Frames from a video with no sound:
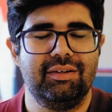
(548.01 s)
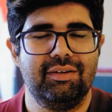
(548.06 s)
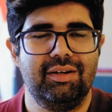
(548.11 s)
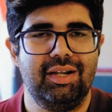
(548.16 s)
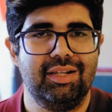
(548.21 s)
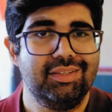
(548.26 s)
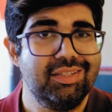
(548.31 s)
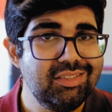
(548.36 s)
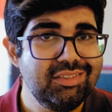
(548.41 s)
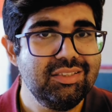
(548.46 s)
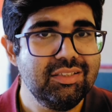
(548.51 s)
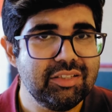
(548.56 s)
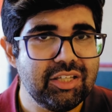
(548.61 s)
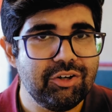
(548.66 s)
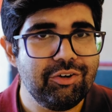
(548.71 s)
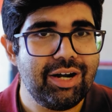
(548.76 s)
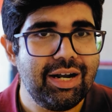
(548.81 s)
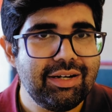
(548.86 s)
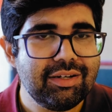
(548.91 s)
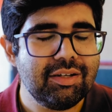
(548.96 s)
And this is a
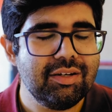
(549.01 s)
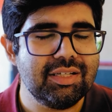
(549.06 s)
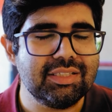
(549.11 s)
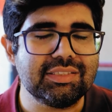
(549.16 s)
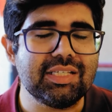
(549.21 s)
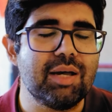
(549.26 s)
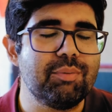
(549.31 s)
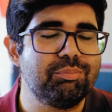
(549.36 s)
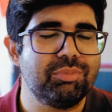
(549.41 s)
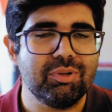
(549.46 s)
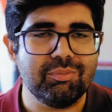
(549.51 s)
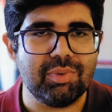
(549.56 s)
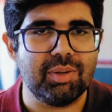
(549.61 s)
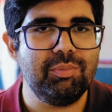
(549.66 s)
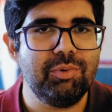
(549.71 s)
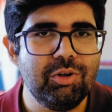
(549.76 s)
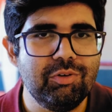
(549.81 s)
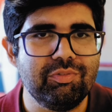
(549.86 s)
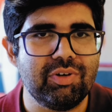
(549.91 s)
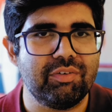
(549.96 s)
theoretical example.
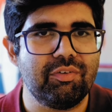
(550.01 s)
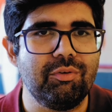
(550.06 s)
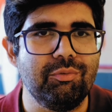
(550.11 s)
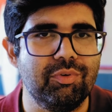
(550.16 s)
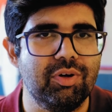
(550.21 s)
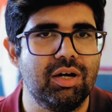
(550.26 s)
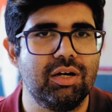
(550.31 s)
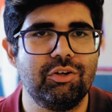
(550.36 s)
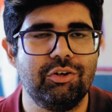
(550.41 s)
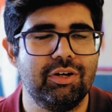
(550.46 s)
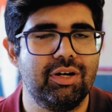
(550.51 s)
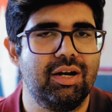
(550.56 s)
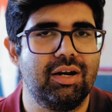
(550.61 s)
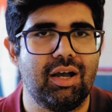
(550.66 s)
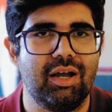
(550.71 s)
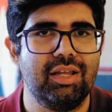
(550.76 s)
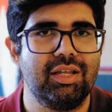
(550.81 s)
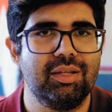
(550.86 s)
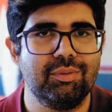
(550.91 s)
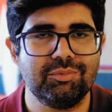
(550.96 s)
Maybe you've never worked on an
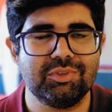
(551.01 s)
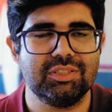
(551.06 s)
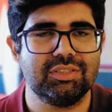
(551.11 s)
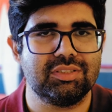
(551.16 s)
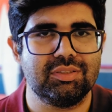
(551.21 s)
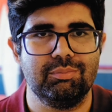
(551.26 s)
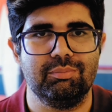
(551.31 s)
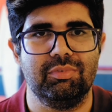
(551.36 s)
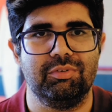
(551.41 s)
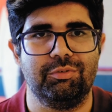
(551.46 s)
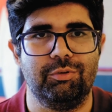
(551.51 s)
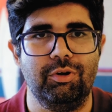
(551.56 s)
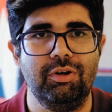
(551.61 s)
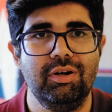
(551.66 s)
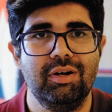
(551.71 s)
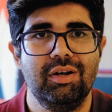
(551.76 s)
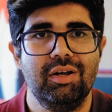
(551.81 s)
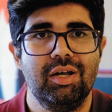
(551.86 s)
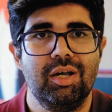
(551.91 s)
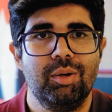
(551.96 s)
IAM system before,
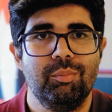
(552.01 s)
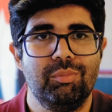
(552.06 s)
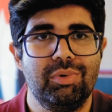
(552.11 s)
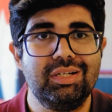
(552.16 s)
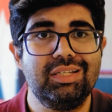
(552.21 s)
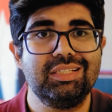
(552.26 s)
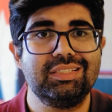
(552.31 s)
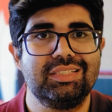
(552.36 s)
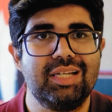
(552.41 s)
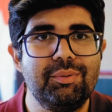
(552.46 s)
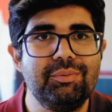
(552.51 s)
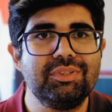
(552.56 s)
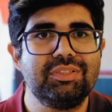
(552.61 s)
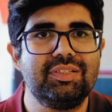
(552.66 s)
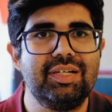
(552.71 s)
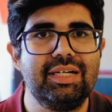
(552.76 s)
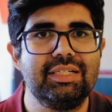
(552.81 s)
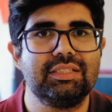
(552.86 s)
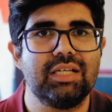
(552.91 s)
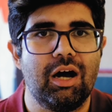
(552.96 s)
but this
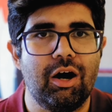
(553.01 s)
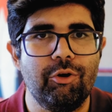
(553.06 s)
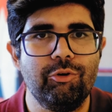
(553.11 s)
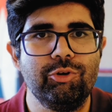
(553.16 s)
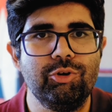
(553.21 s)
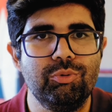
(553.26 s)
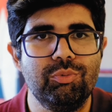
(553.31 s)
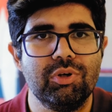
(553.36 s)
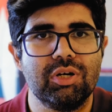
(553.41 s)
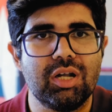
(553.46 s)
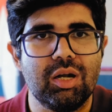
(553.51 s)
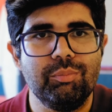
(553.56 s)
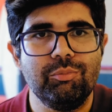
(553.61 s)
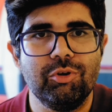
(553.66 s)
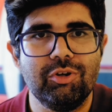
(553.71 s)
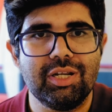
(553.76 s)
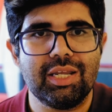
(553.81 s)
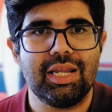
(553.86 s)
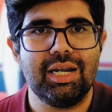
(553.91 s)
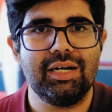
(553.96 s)
demonstrates how you would
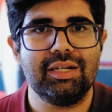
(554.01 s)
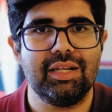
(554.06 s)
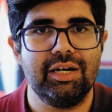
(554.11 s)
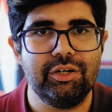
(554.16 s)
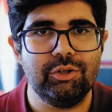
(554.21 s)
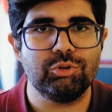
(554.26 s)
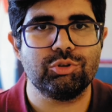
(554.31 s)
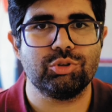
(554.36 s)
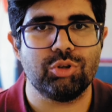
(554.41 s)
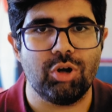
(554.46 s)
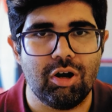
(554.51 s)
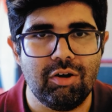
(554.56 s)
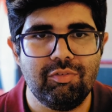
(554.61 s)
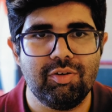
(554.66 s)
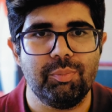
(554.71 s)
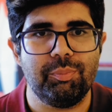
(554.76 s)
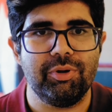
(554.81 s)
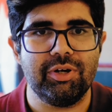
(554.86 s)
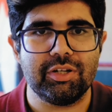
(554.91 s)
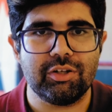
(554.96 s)
communicate that you solved
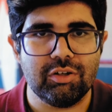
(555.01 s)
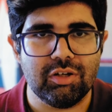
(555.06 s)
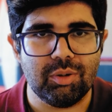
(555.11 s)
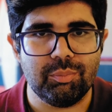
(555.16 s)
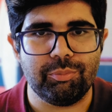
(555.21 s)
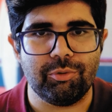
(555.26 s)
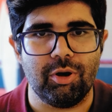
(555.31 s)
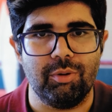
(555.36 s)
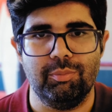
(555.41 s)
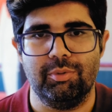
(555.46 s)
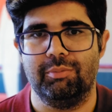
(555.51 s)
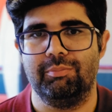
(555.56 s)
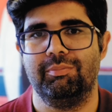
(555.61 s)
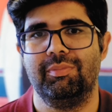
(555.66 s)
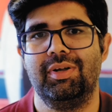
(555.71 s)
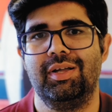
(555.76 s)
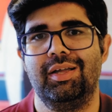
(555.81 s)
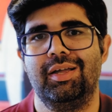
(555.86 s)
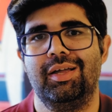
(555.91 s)
a particular problem.